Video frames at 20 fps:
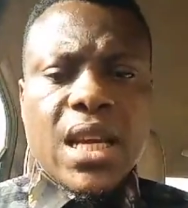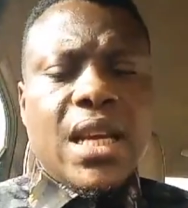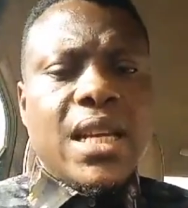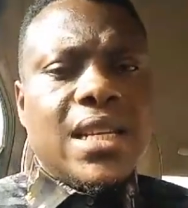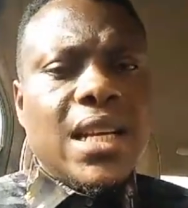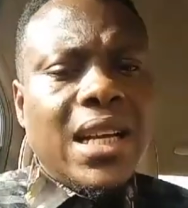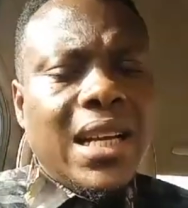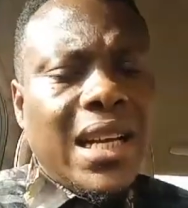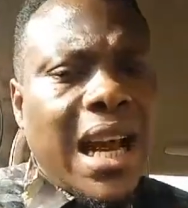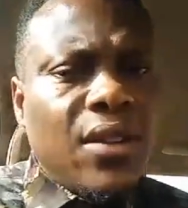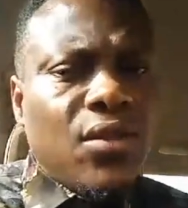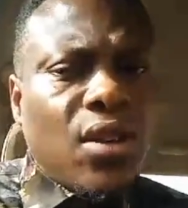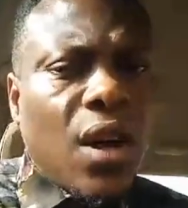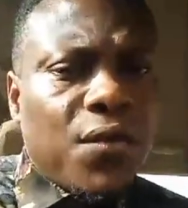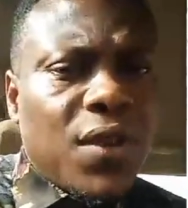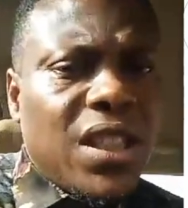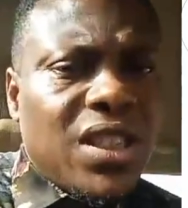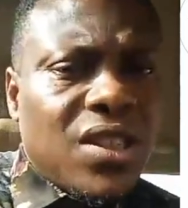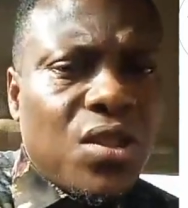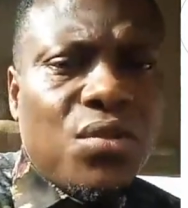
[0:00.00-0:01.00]
The lives of
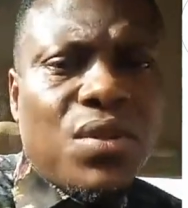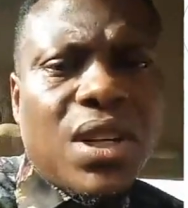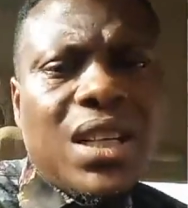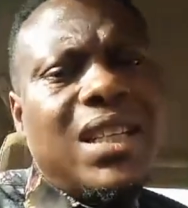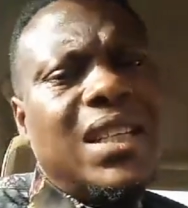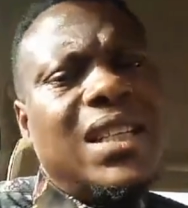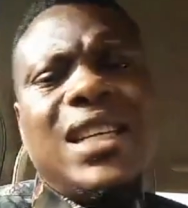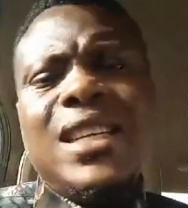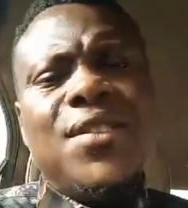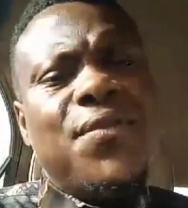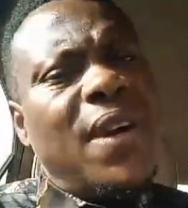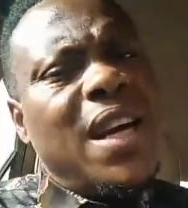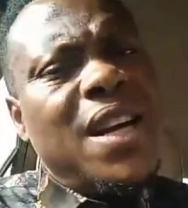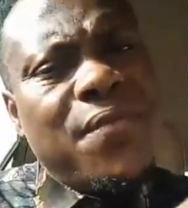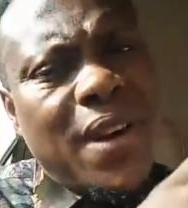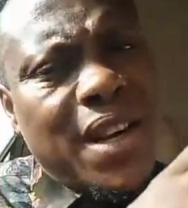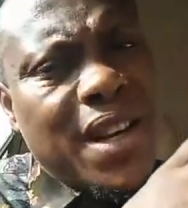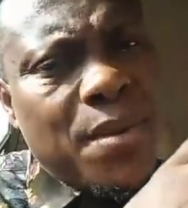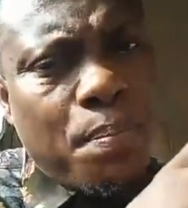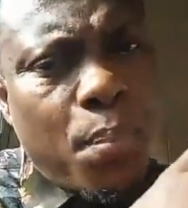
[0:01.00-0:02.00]
these children is very,
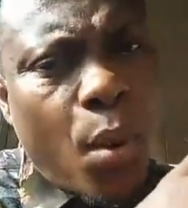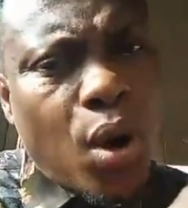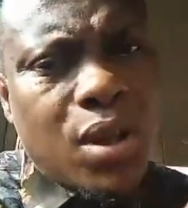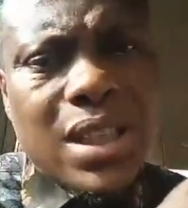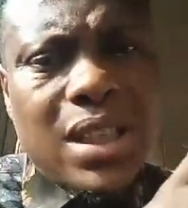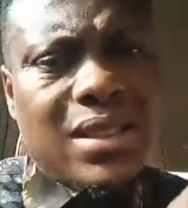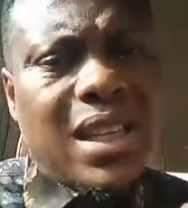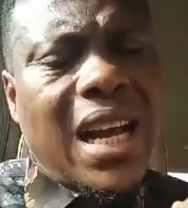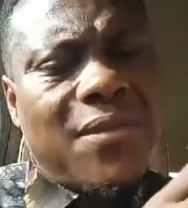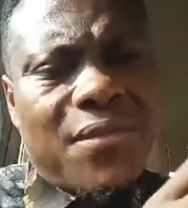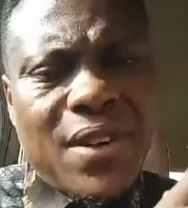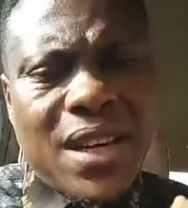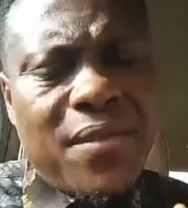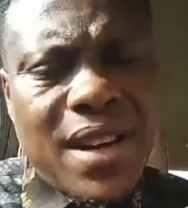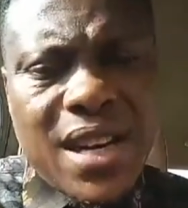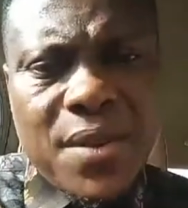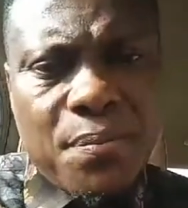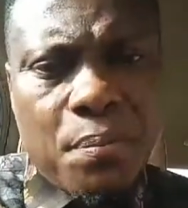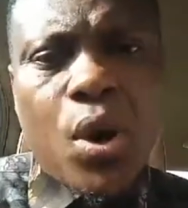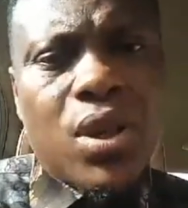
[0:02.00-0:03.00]
very important. Are very,
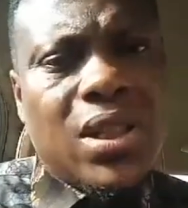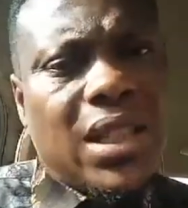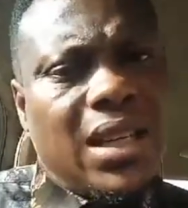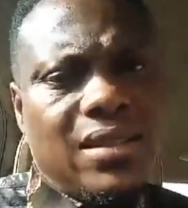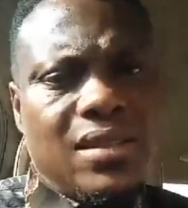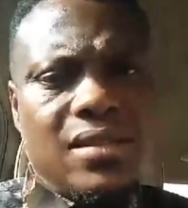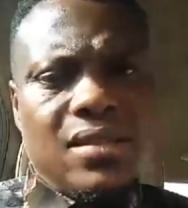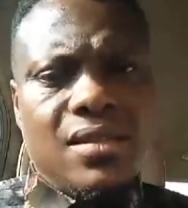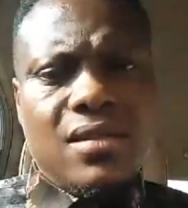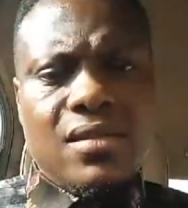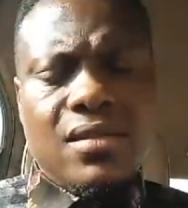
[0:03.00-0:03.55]
very important.